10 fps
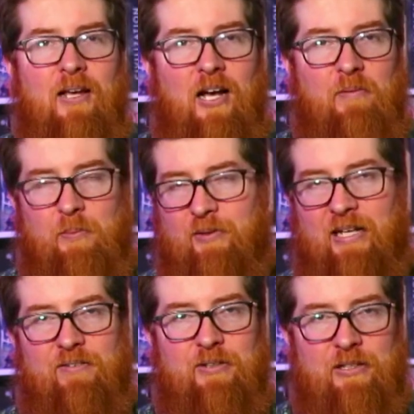I've been
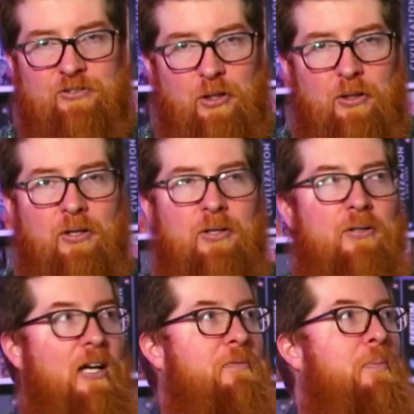playing through that
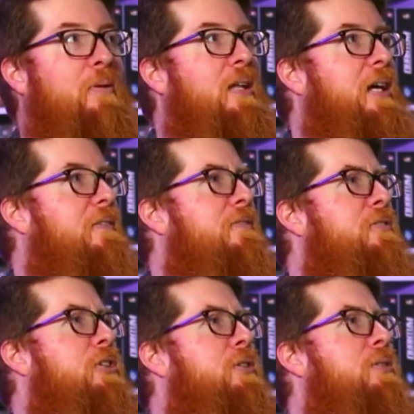solo. I've been playing
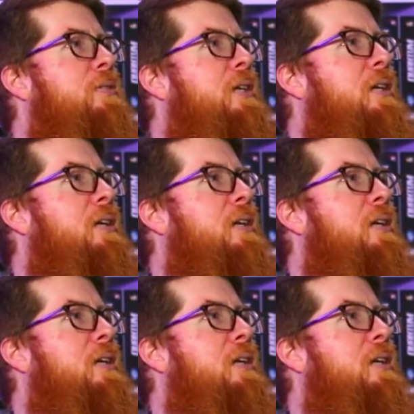through